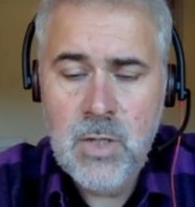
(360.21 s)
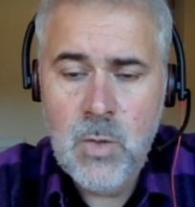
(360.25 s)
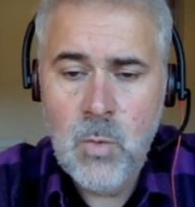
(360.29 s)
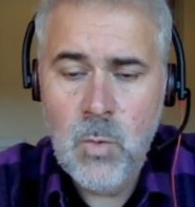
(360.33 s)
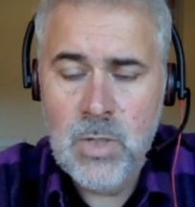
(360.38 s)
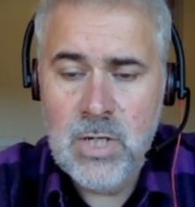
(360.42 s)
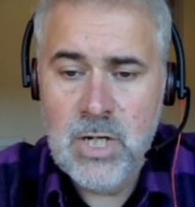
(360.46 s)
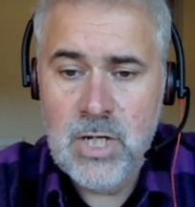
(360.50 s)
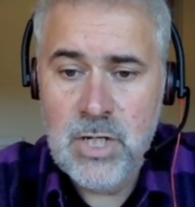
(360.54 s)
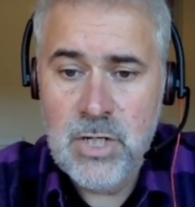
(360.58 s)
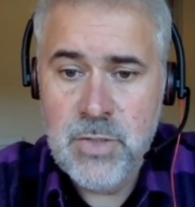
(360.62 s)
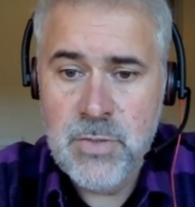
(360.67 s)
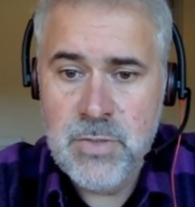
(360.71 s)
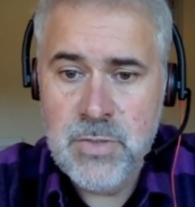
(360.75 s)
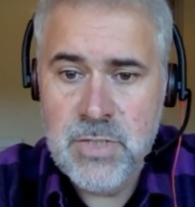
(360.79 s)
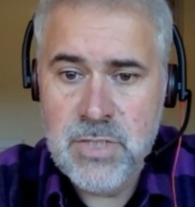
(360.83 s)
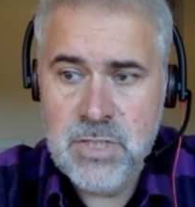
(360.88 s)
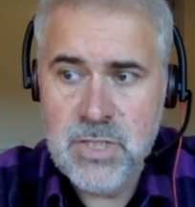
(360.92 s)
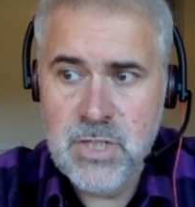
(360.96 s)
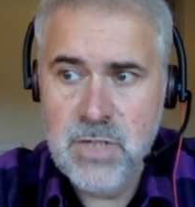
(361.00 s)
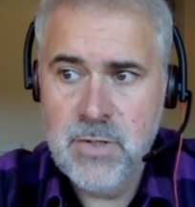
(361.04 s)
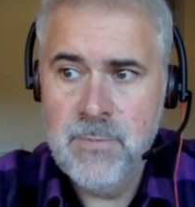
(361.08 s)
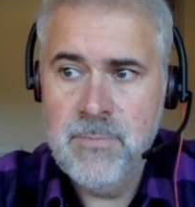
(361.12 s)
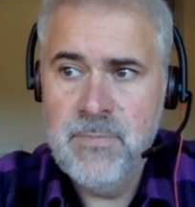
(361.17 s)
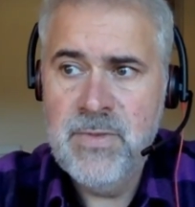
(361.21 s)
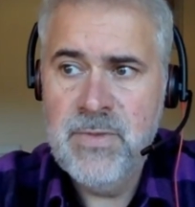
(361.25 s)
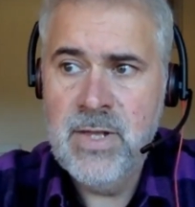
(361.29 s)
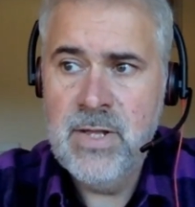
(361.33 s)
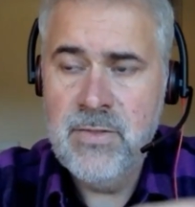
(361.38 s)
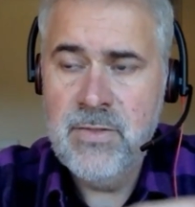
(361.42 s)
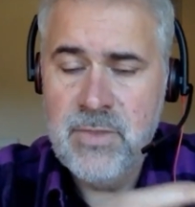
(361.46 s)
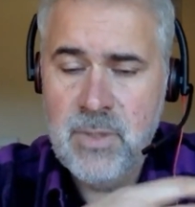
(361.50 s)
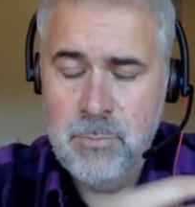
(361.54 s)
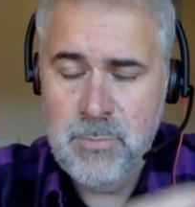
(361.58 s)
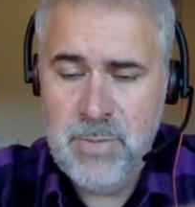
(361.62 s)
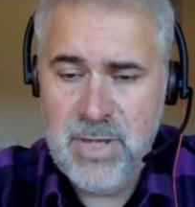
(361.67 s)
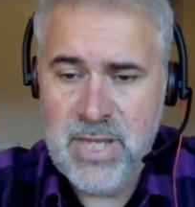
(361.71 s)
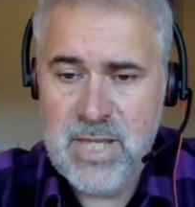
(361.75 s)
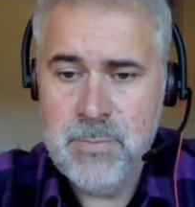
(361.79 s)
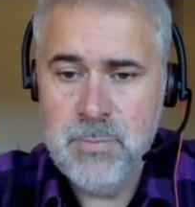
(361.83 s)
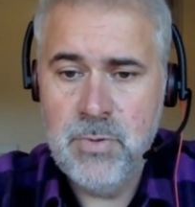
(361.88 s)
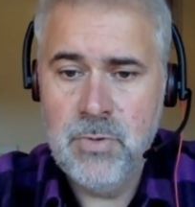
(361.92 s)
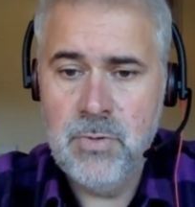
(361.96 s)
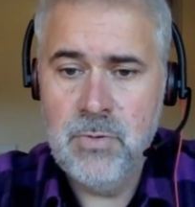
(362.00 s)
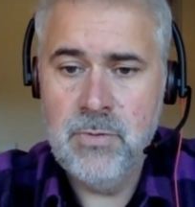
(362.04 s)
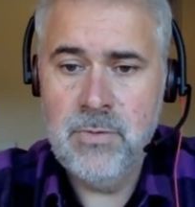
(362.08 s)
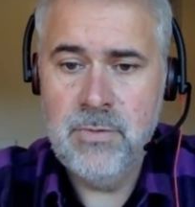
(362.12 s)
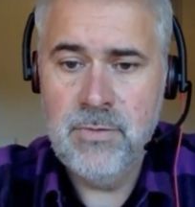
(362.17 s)
will allude to the
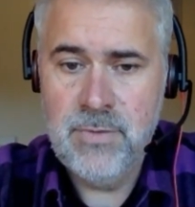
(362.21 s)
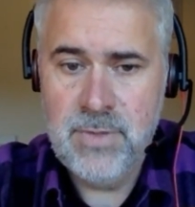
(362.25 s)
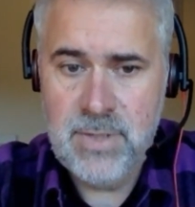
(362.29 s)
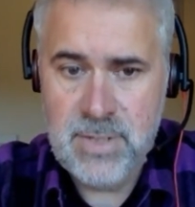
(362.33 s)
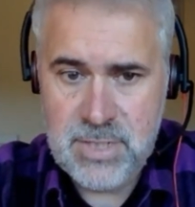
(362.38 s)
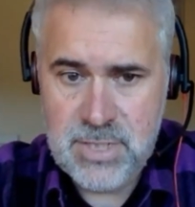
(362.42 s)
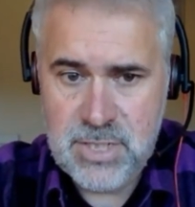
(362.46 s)
people, the